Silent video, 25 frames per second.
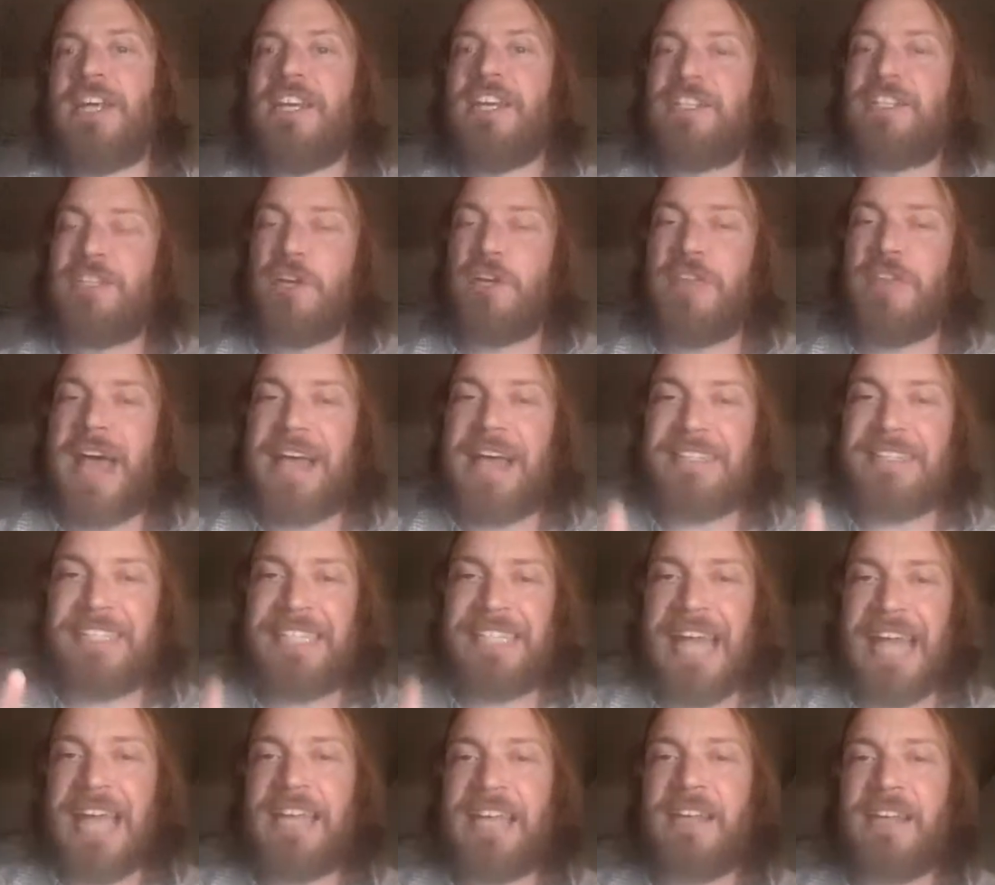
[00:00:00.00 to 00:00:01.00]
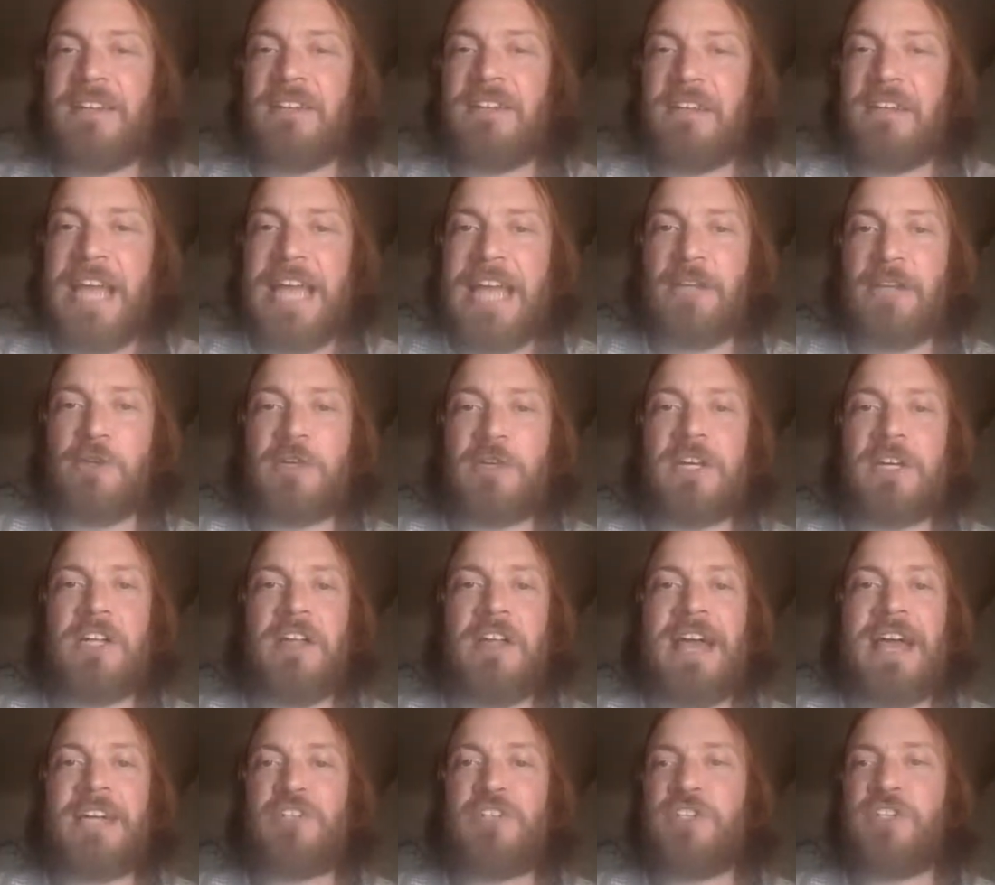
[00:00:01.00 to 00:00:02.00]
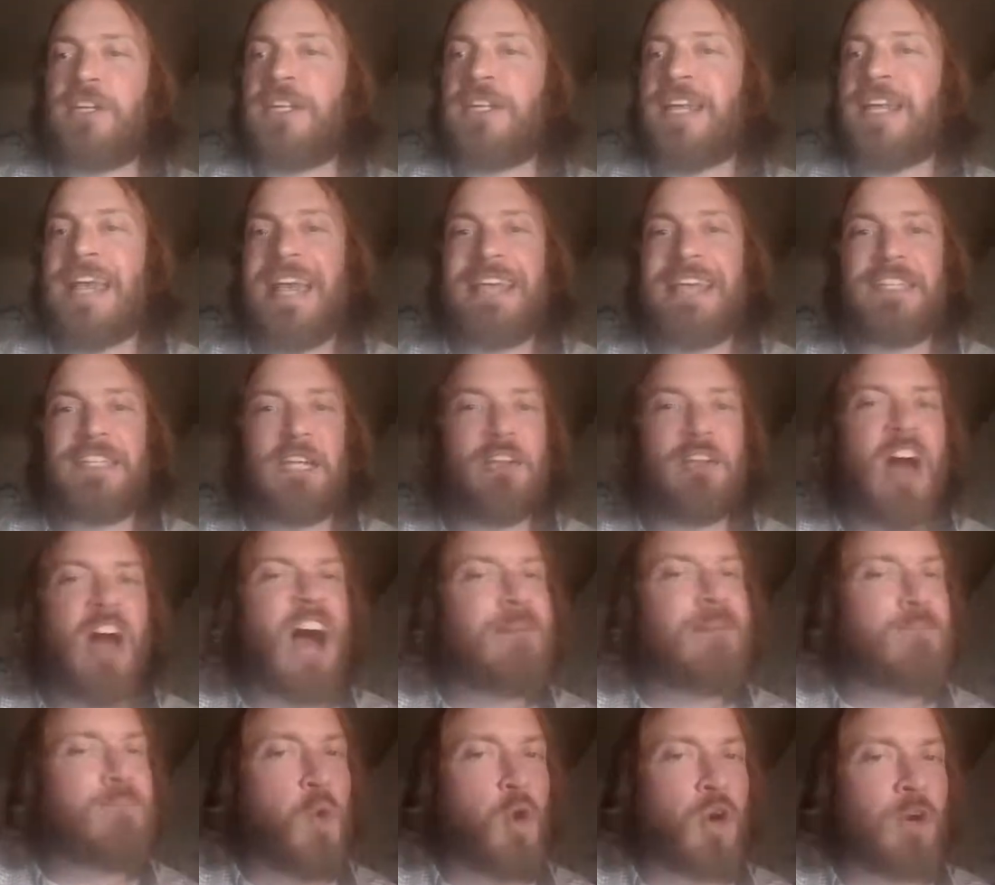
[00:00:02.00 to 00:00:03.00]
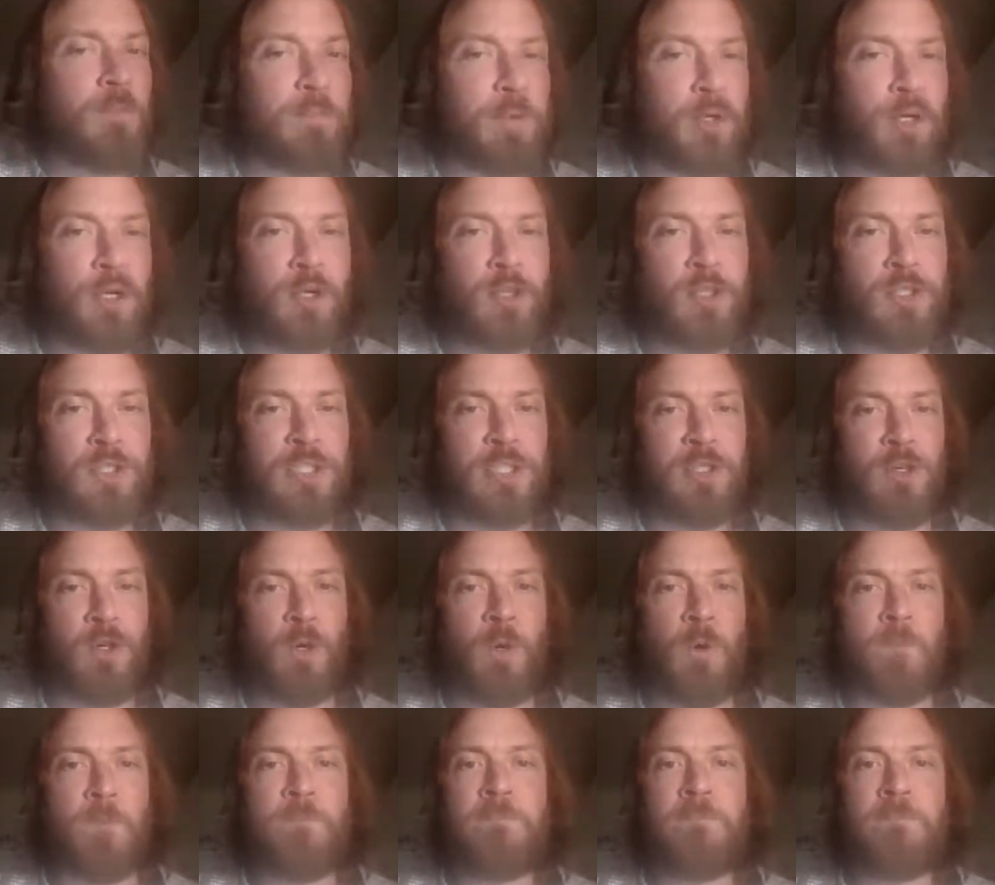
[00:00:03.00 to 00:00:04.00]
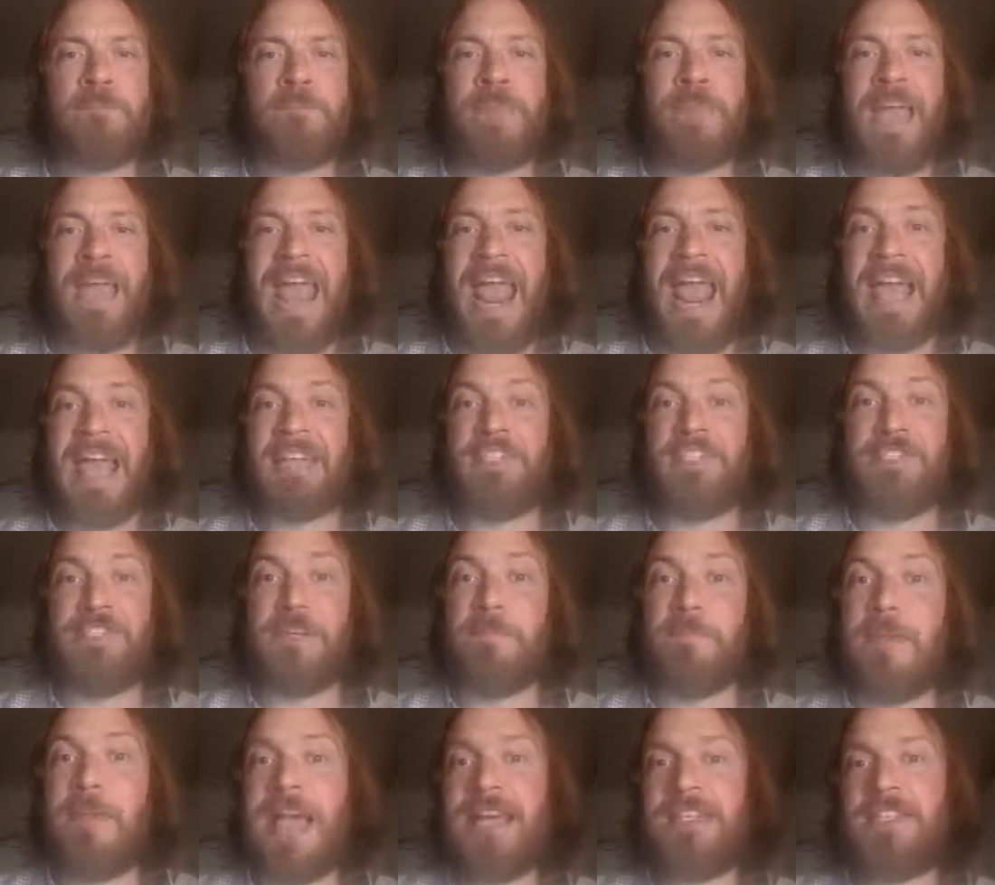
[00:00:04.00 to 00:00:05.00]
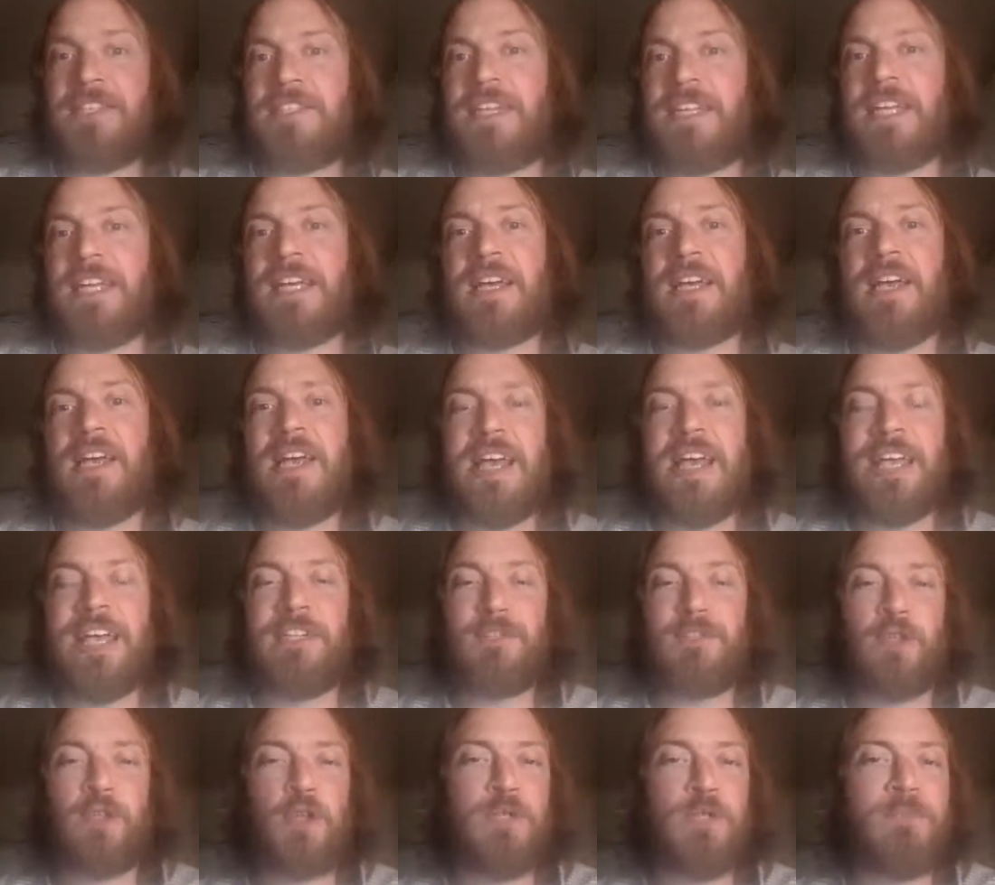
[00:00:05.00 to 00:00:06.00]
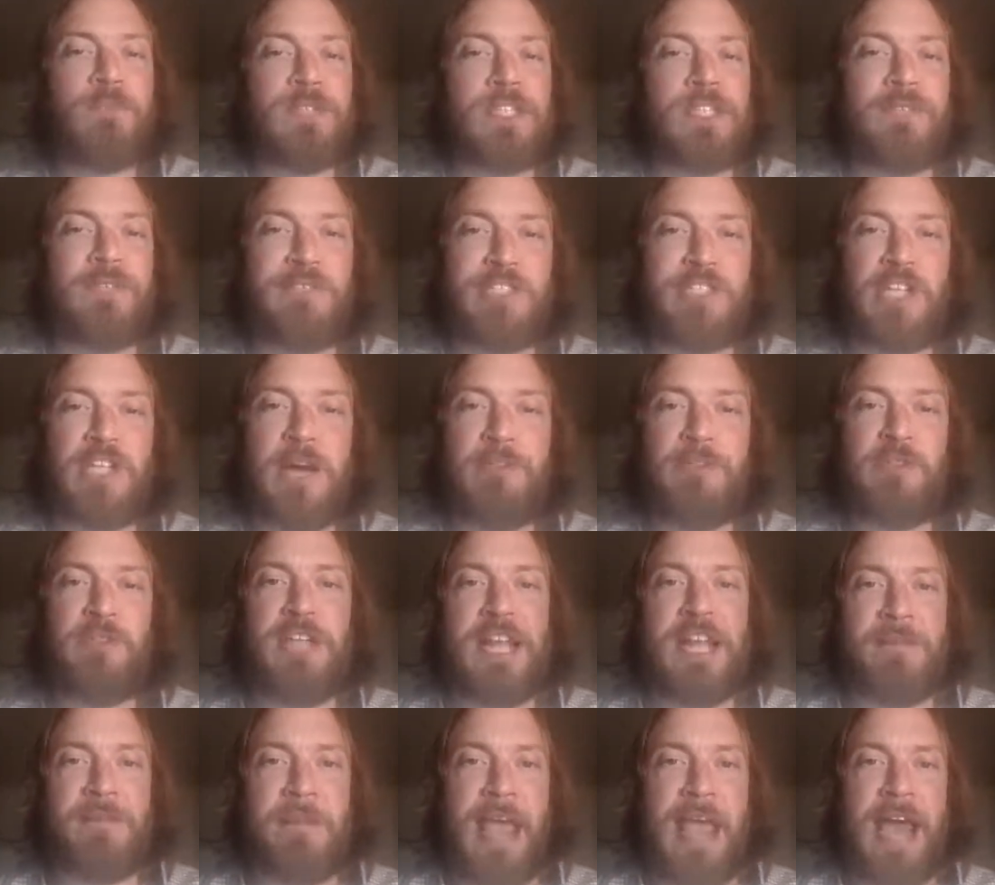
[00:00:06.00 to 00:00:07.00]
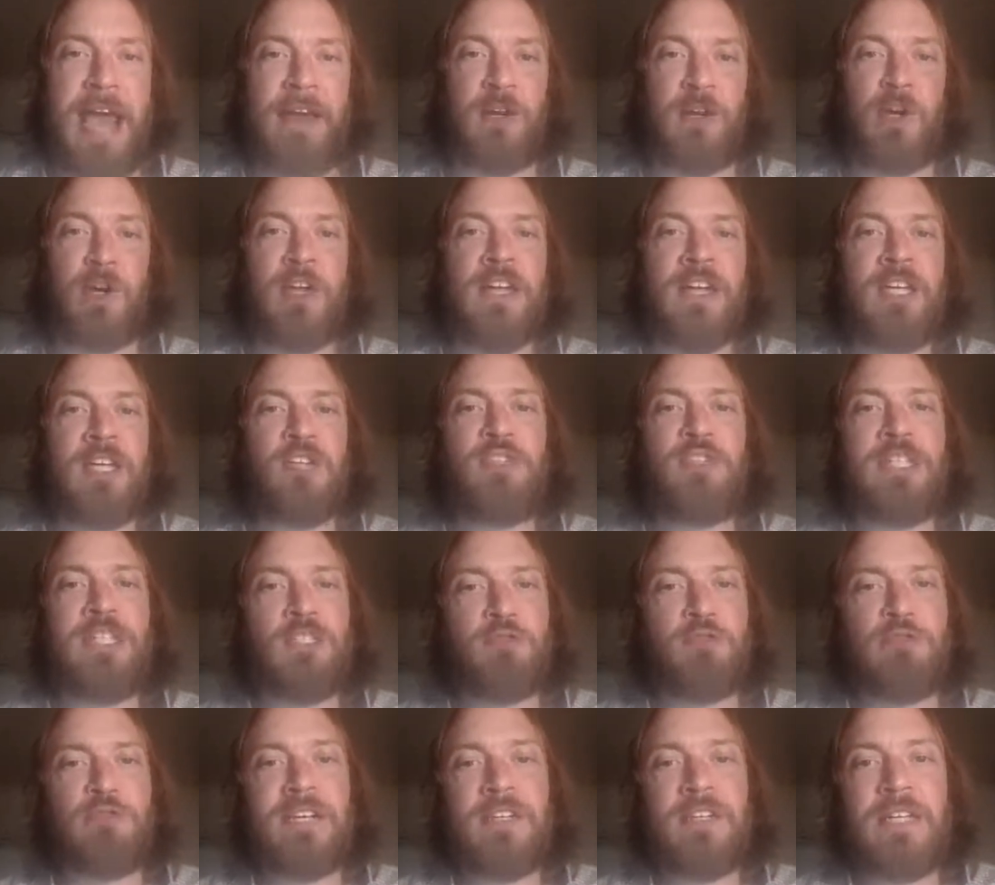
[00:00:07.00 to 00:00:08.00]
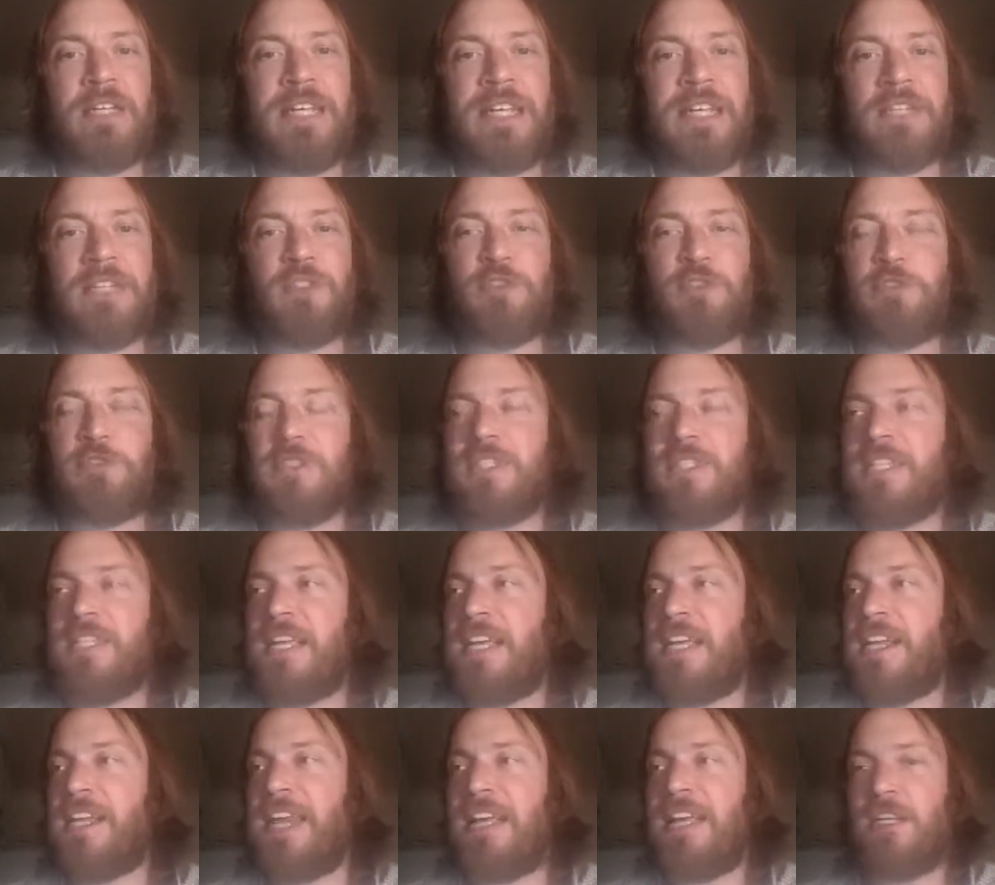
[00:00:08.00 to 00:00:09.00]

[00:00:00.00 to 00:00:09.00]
So that second later collection is a lot more personal and domestic in terms of subject matter. She's really interested in